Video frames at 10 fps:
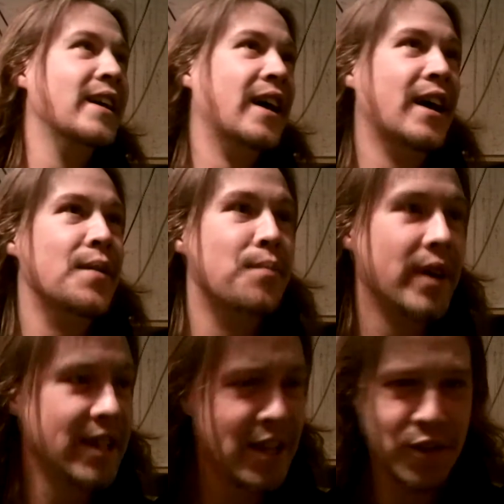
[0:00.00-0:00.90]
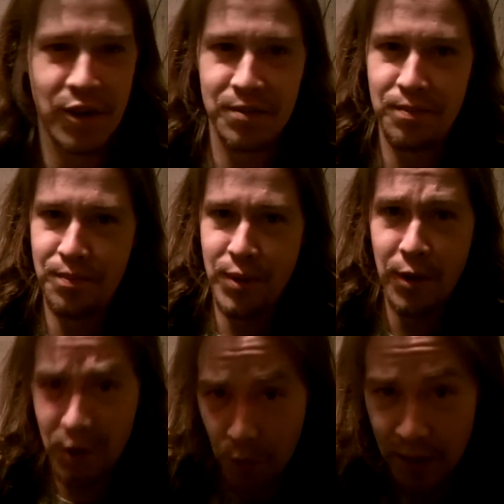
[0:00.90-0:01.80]
by either
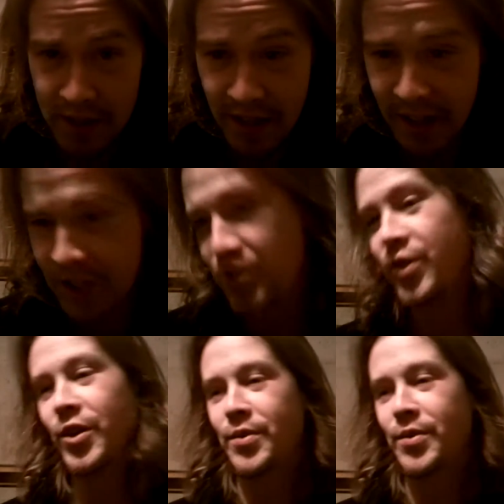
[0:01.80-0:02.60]
pure coincidence or